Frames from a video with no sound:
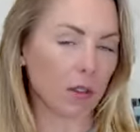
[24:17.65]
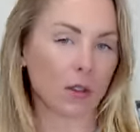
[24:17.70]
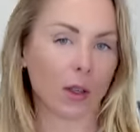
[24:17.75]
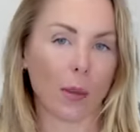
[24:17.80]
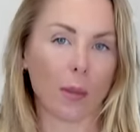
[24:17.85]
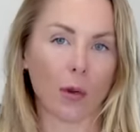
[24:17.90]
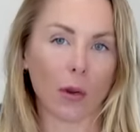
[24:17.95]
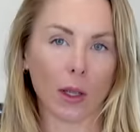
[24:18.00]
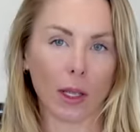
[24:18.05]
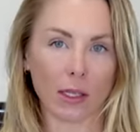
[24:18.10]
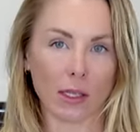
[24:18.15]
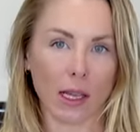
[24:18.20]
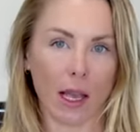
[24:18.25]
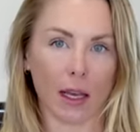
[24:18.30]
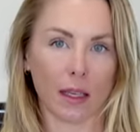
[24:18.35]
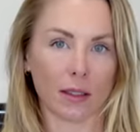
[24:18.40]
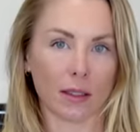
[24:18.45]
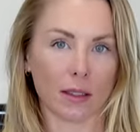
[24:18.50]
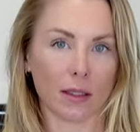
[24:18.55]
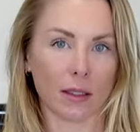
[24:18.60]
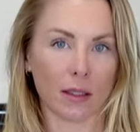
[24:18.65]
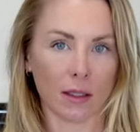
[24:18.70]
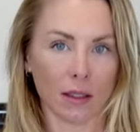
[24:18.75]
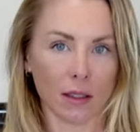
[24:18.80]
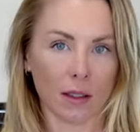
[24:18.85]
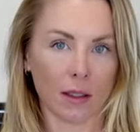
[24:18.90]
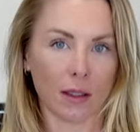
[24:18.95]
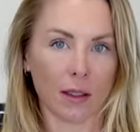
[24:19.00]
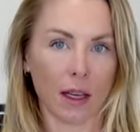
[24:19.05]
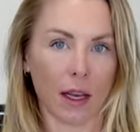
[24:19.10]
I'm doing a test.
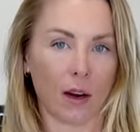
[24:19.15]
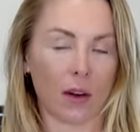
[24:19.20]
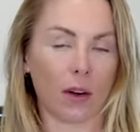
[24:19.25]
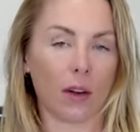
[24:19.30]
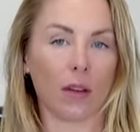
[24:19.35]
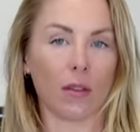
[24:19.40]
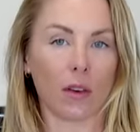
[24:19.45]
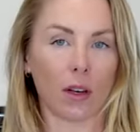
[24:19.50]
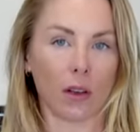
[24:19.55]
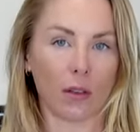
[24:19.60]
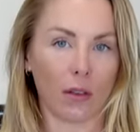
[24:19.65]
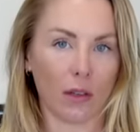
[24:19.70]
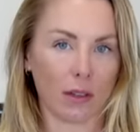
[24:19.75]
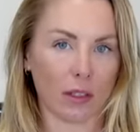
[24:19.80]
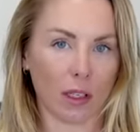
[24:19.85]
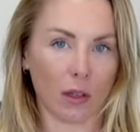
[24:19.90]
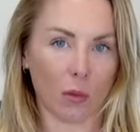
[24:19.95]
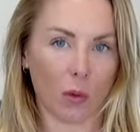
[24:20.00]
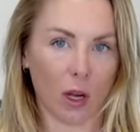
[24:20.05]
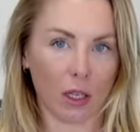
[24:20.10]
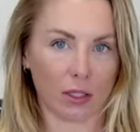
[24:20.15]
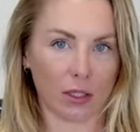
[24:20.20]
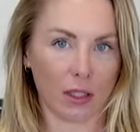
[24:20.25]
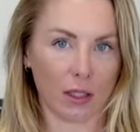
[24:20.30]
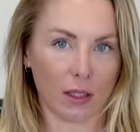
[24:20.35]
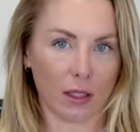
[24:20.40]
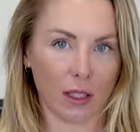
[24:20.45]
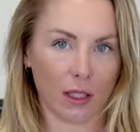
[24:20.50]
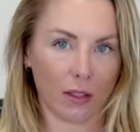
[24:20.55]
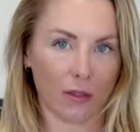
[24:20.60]
I don't even know if he's gonna watch
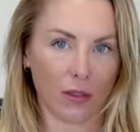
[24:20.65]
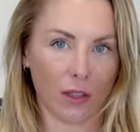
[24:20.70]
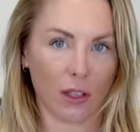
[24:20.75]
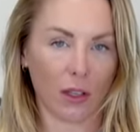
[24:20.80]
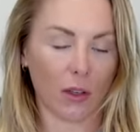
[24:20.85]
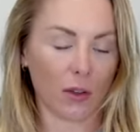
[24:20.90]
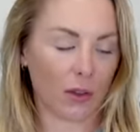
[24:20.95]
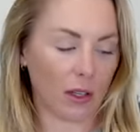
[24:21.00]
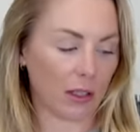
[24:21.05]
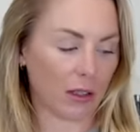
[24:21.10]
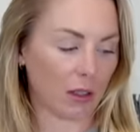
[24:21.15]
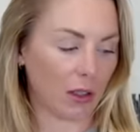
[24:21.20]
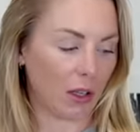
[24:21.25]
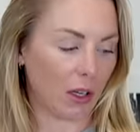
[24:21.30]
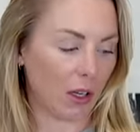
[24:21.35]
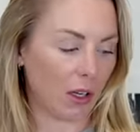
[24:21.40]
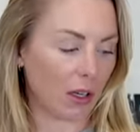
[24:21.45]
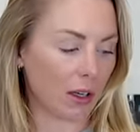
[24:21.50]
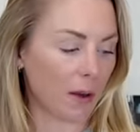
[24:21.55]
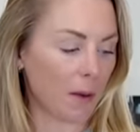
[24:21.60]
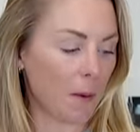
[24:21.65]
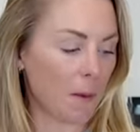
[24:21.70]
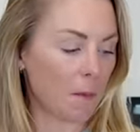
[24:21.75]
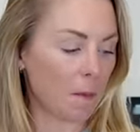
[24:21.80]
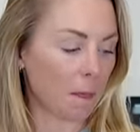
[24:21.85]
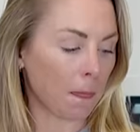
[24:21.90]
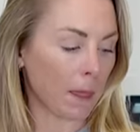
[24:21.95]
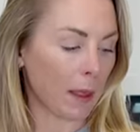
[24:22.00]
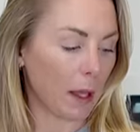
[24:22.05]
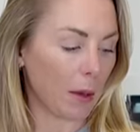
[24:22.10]
it, this video this long,
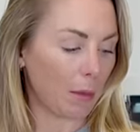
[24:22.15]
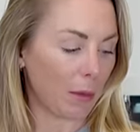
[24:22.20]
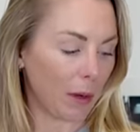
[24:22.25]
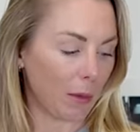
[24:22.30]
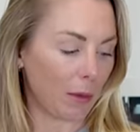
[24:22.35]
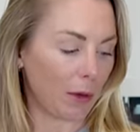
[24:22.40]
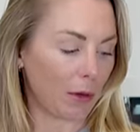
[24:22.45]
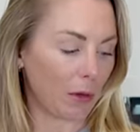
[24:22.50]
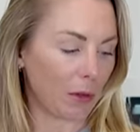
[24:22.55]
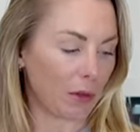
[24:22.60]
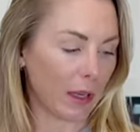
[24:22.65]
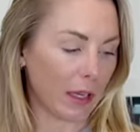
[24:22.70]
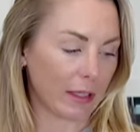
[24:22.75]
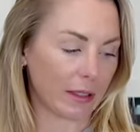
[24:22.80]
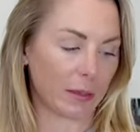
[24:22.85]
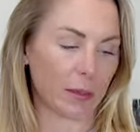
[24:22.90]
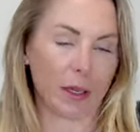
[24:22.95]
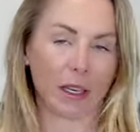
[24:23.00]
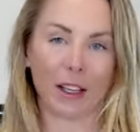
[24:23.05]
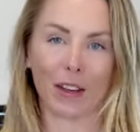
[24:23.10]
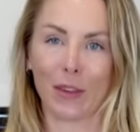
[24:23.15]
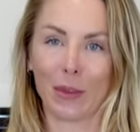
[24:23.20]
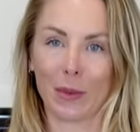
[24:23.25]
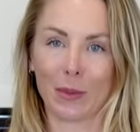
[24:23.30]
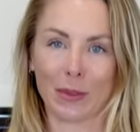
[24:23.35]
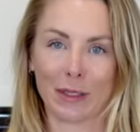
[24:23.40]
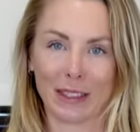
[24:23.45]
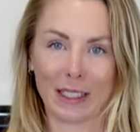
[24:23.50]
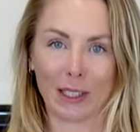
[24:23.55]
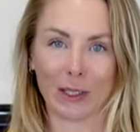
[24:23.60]
but I'm gonna do a test. I'm gonna give
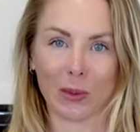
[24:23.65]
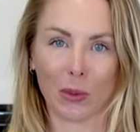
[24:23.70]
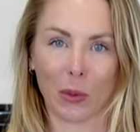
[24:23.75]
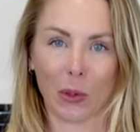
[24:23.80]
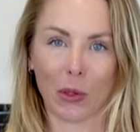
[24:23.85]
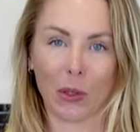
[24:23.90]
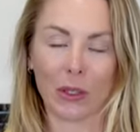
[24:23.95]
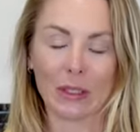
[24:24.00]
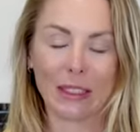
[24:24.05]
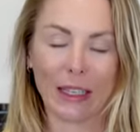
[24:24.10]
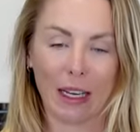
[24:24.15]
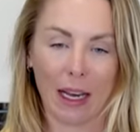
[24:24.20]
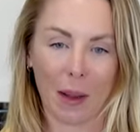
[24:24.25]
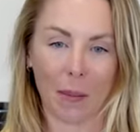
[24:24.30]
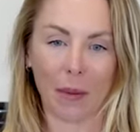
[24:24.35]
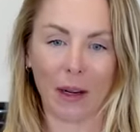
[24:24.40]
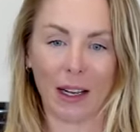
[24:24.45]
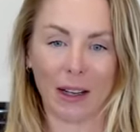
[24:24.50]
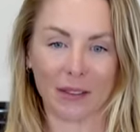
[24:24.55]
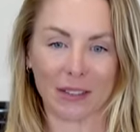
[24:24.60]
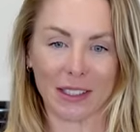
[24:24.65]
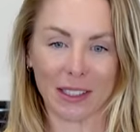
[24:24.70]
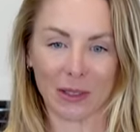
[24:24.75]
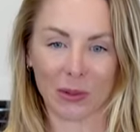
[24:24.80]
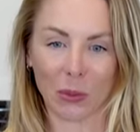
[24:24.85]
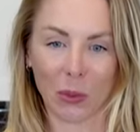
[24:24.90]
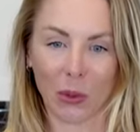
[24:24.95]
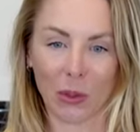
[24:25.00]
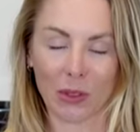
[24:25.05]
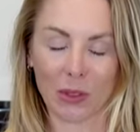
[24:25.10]
him six rolls and I'm gonna have
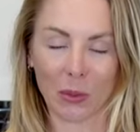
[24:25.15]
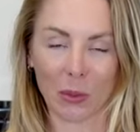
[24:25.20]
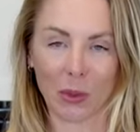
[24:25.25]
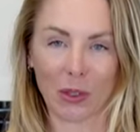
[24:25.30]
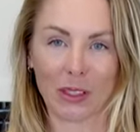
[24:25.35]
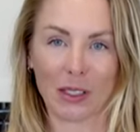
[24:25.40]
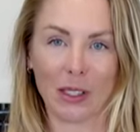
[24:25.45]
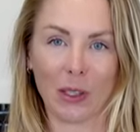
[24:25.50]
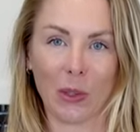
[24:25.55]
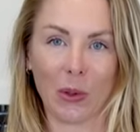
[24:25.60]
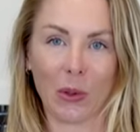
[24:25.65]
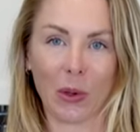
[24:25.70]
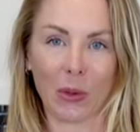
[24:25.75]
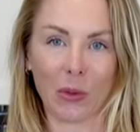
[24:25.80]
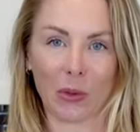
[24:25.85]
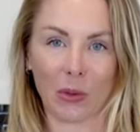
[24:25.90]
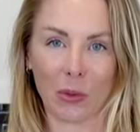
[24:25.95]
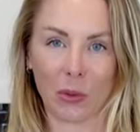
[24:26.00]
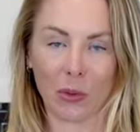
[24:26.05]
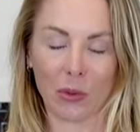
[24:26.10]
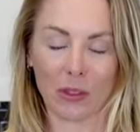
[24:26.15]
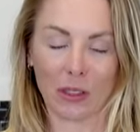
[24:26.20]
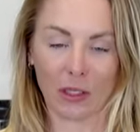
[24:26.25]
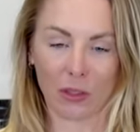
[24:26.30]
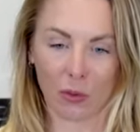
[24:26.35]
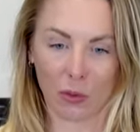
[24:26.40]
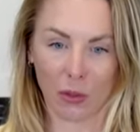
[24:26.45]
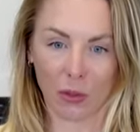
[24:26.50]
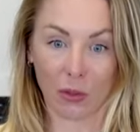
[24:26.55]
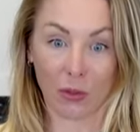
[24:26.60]
six rolls and we're gonna see who goes through
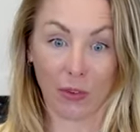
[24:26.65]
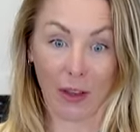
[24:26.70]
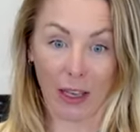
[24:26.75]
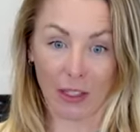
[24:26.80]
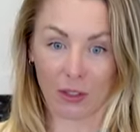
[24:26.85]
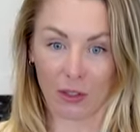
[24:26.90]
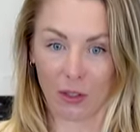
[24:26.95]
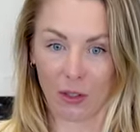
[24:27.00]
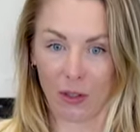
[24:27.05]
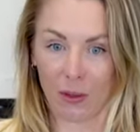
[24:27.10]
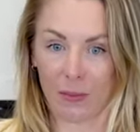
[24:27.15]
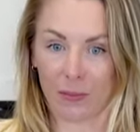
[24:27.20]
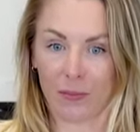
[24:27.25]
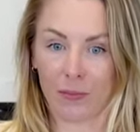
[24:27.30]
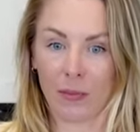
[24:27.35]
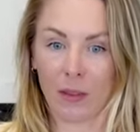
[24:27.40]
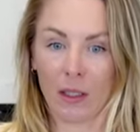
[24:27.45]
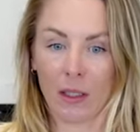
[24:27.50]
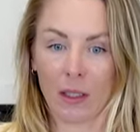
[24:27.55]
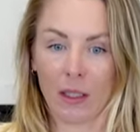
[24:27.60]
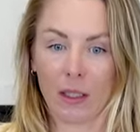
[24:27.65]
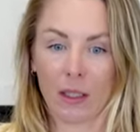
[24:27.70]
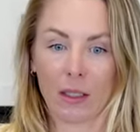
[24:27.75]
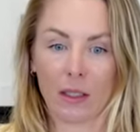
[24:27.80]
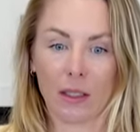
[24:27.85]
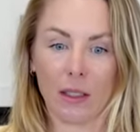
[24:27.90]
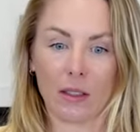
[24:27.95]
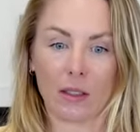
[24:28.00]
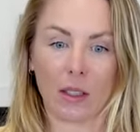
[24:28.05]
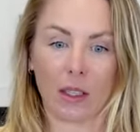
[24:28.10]
six rolls
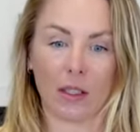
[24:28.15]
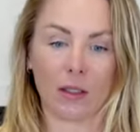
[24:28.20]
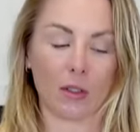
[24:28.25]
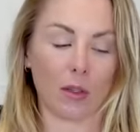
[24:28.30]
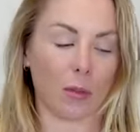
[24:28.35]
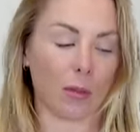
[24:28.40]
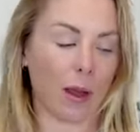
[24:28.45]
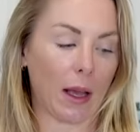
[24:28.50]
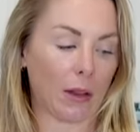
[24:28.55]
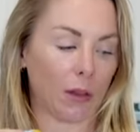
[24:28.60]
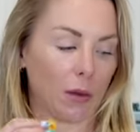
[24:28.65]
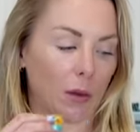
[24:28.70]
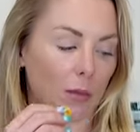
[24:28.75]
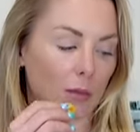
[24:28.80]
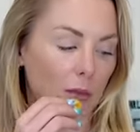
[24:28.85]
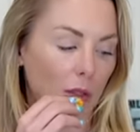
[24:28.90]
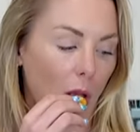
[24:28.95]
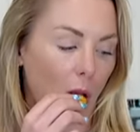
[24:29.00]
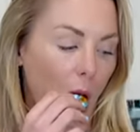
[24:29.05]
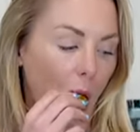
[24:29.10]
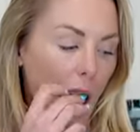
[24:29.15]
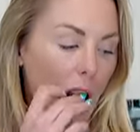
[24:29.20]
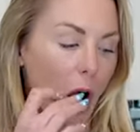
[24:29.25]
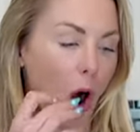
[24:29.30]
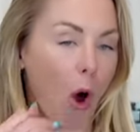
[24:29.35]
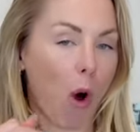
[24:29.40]
faster. He's got his own bathroom, so.